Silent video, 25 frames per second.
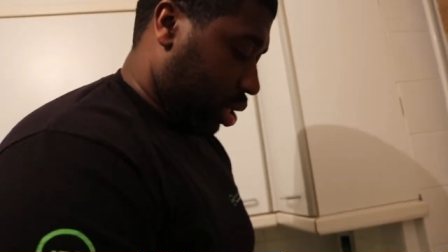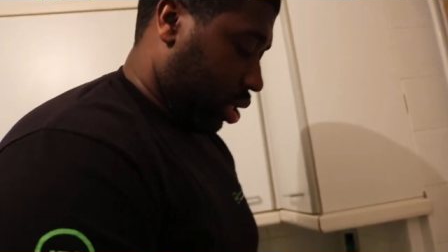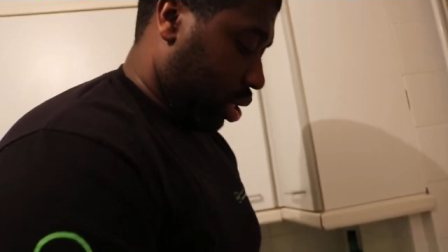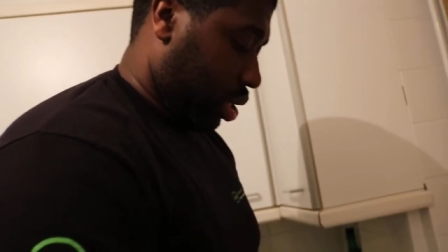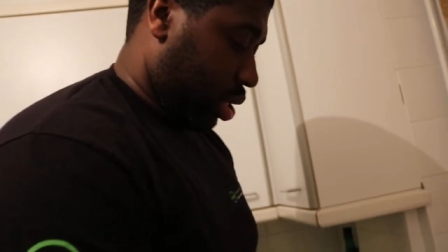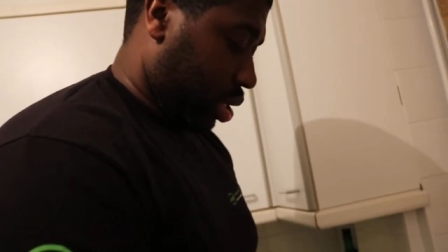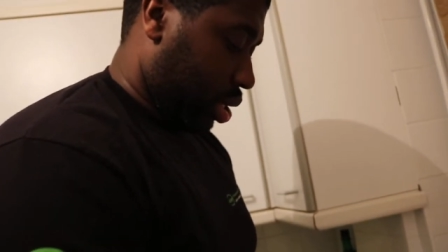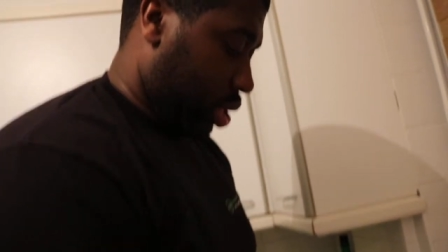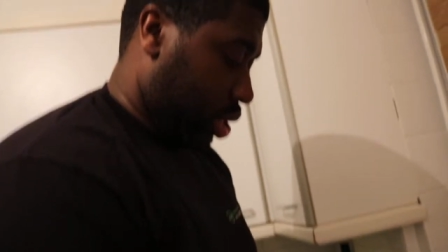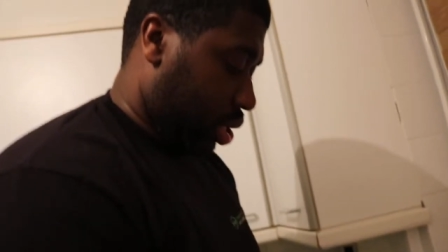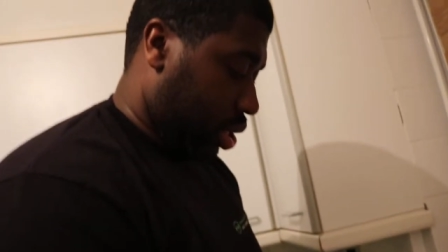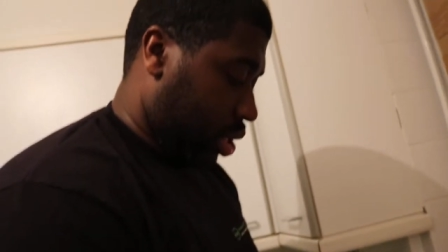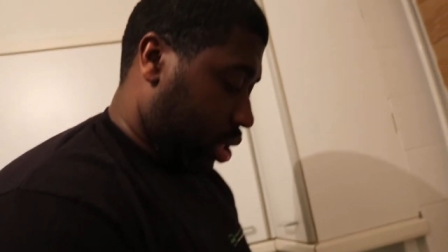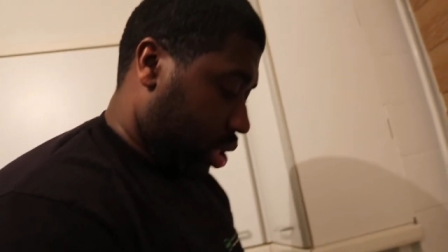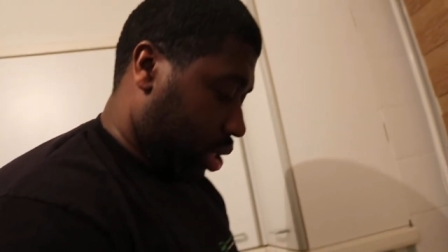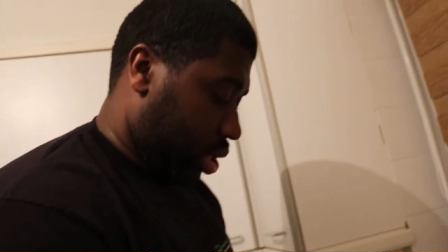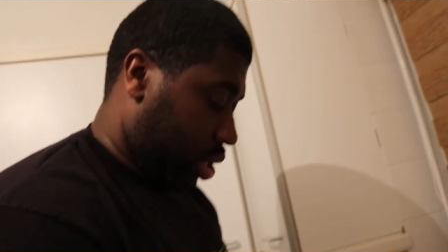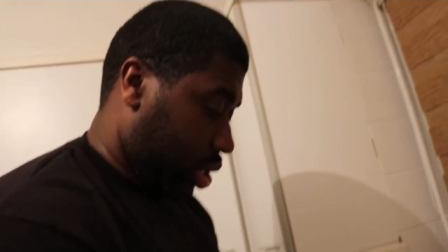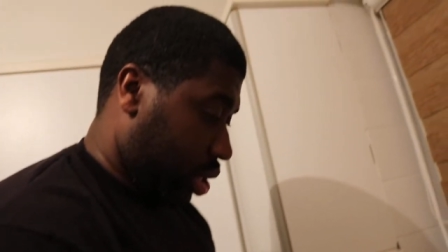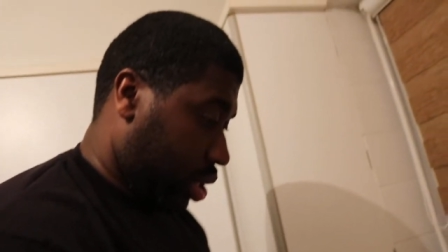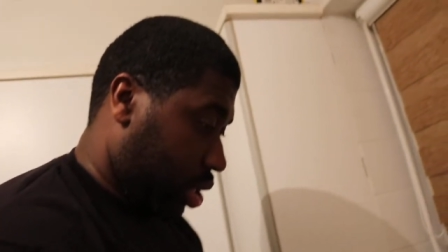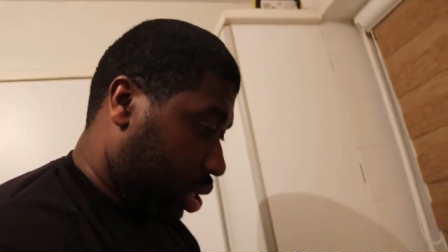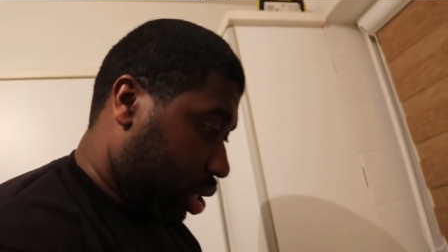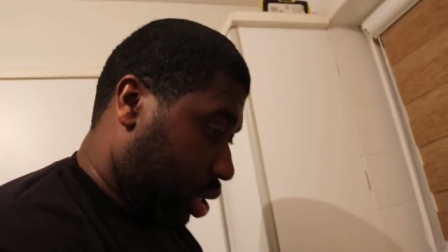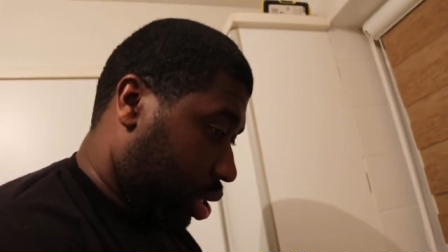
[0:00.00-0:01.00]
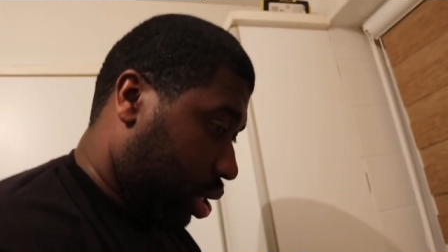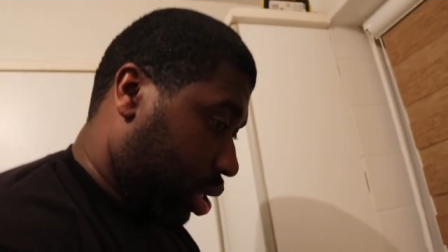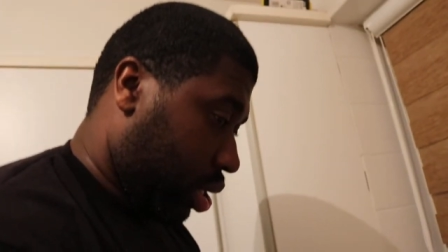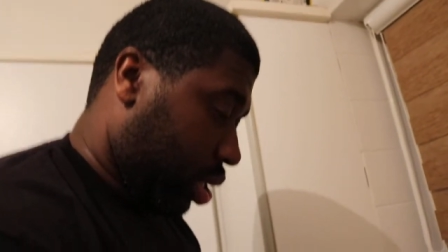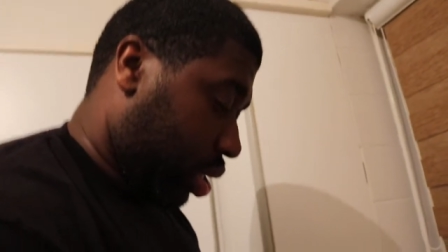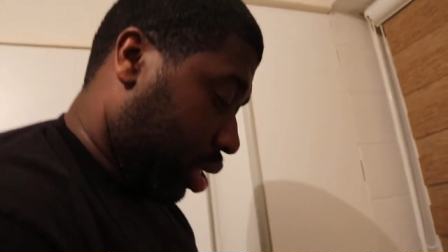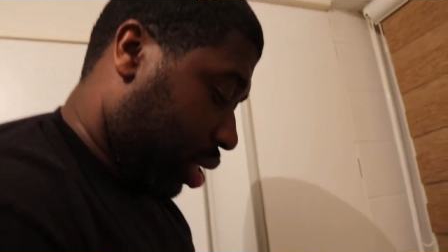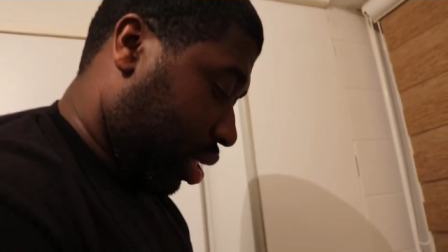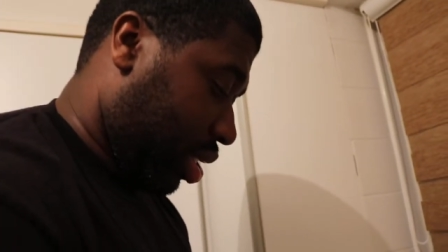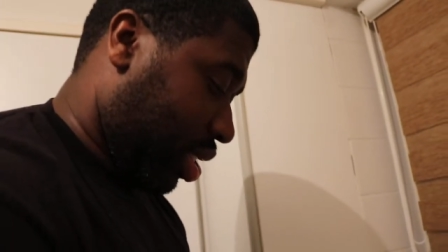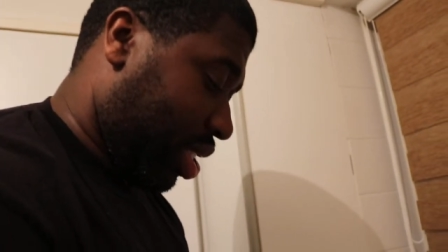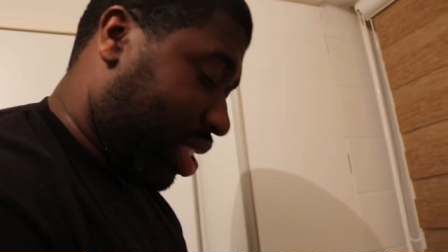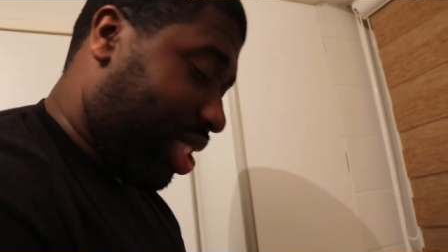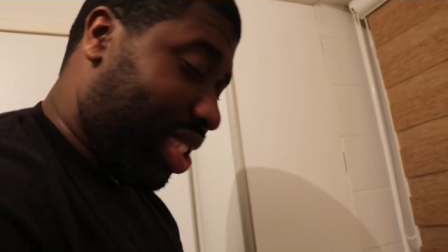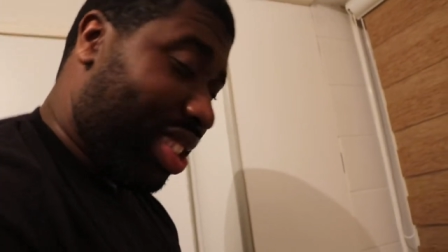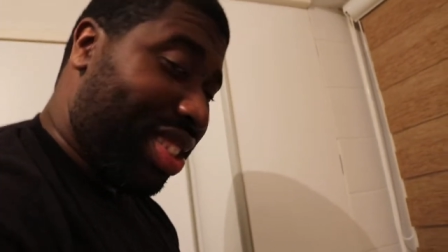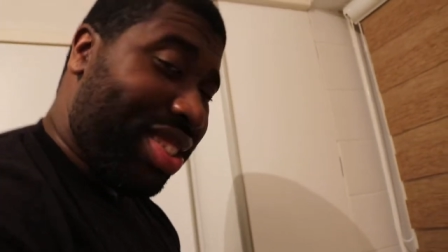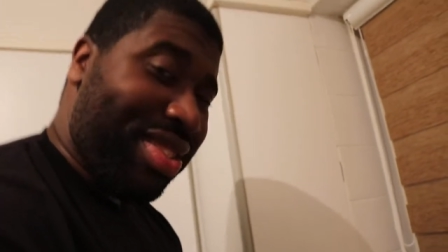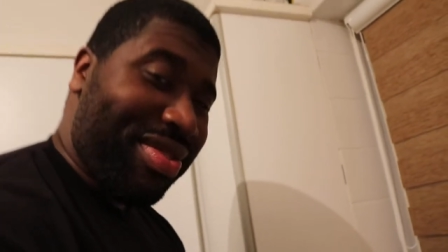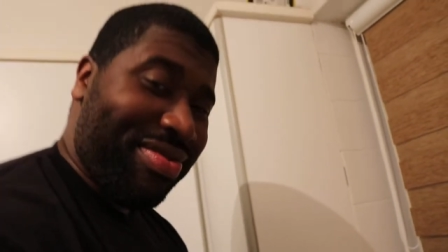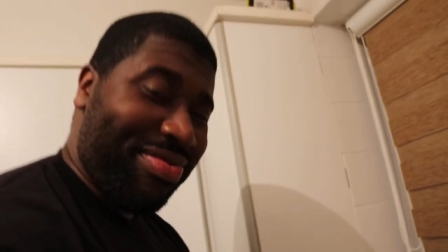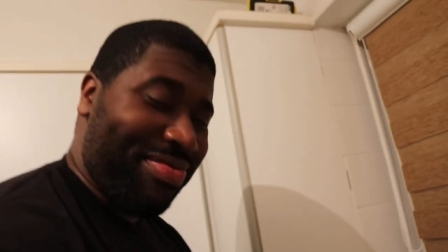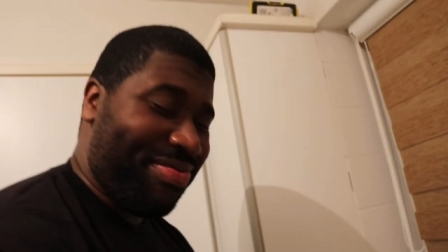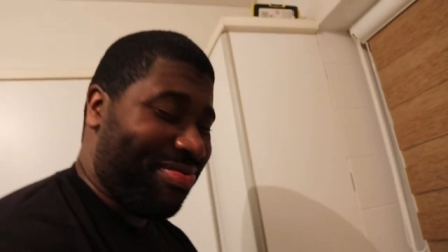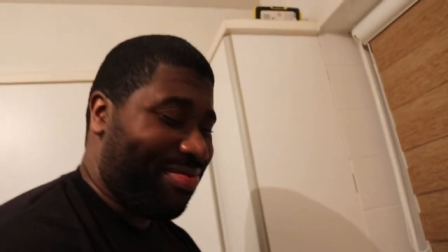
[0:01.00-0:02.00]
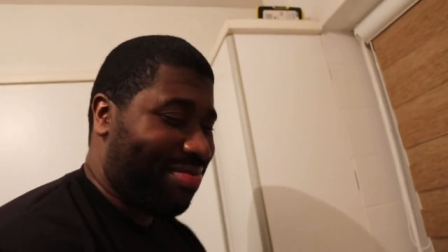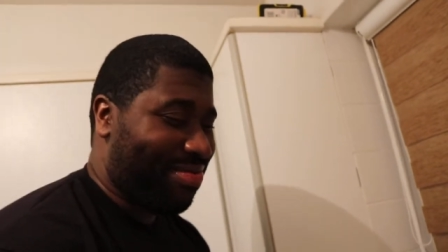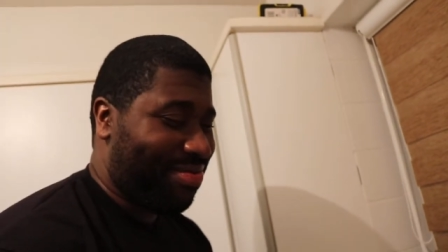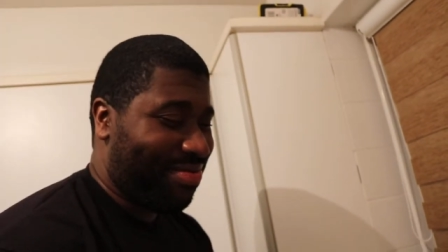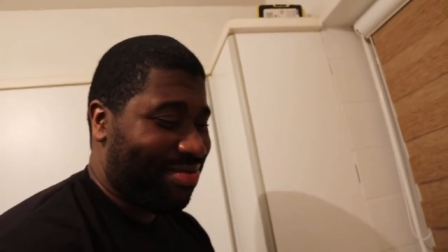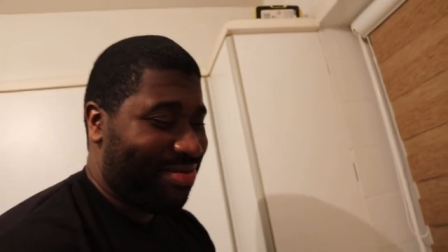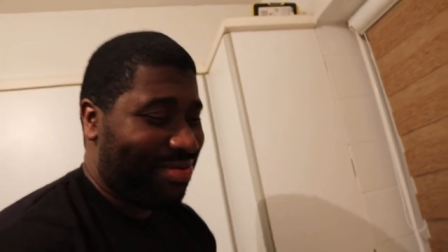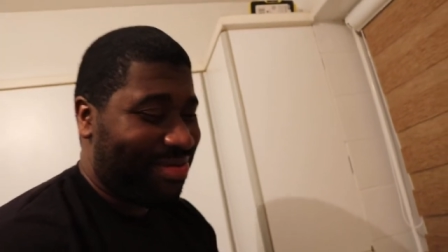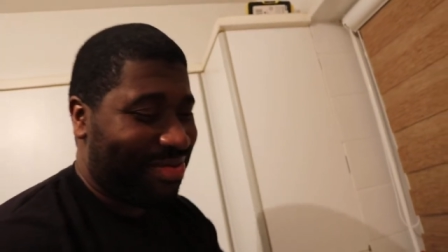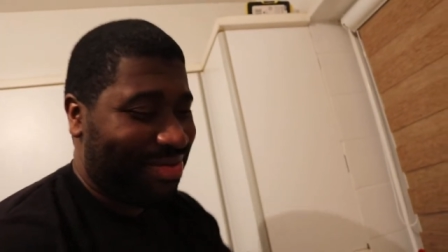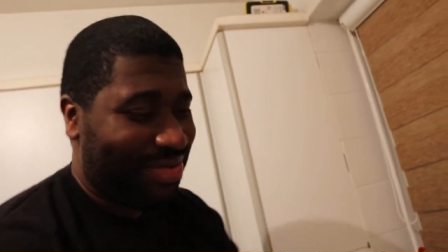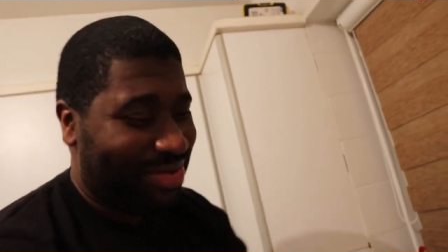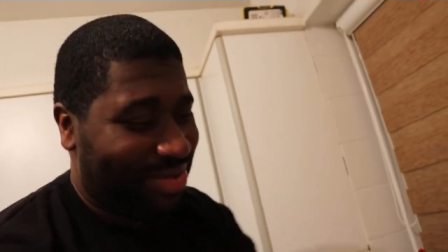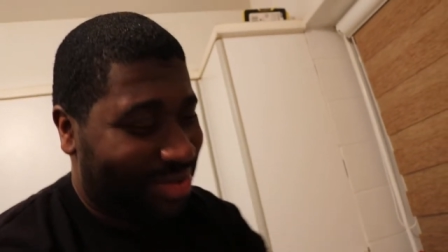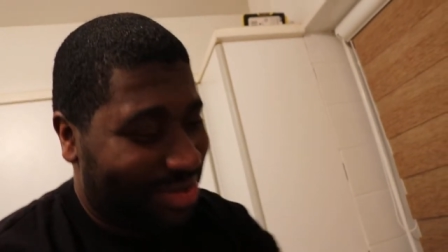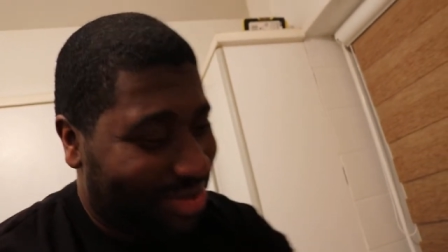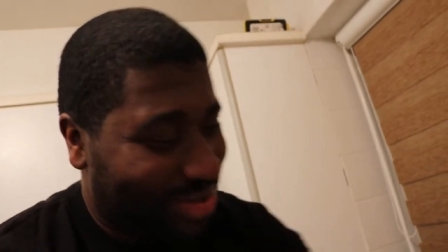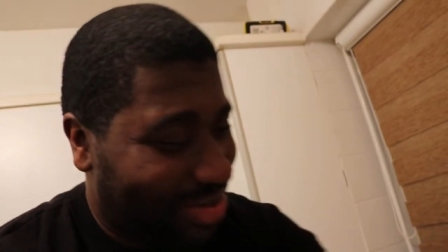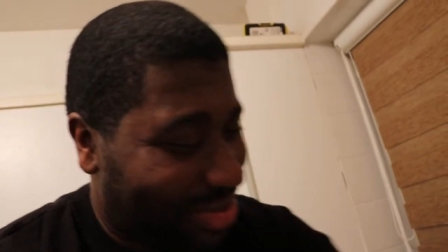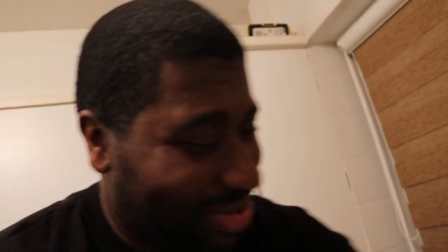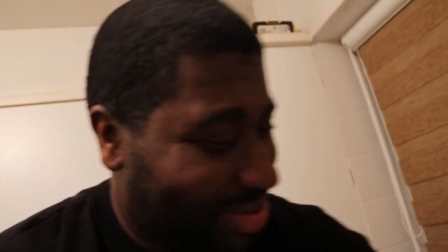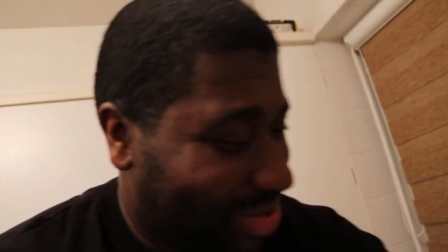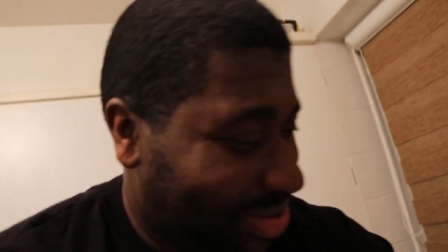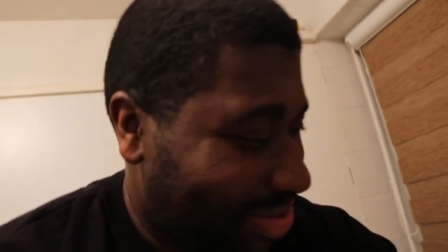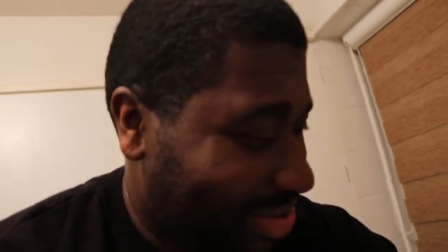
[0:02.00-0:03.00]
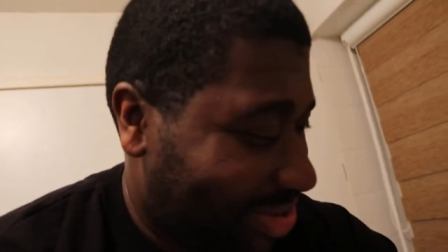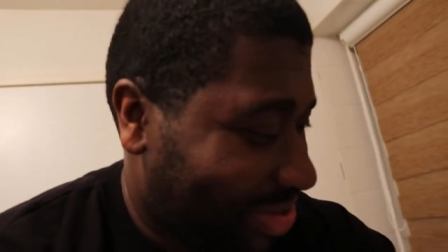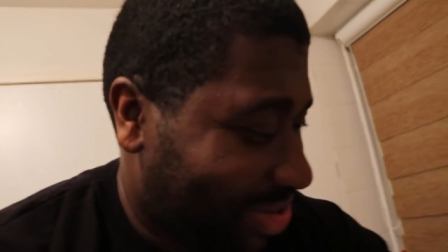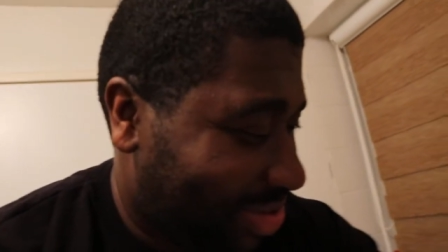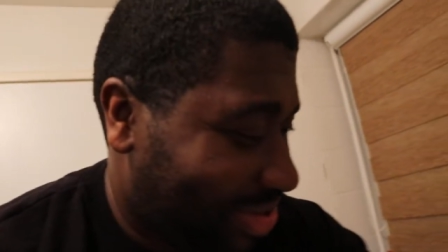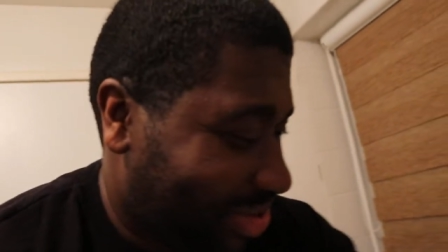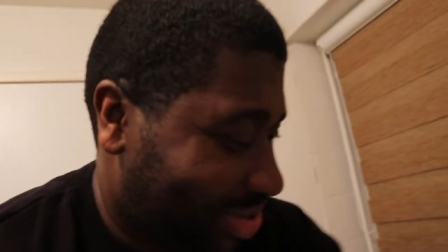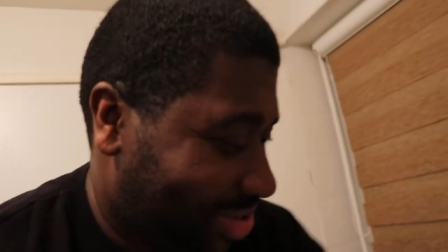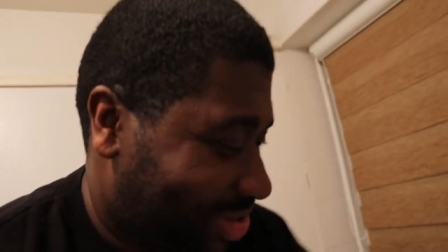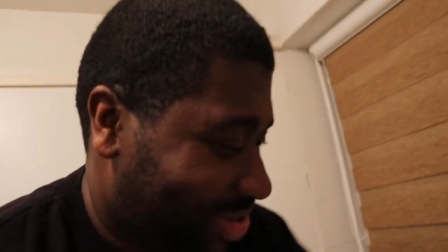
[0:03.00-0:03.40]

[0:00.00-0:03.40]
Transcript: getting the evidence to show you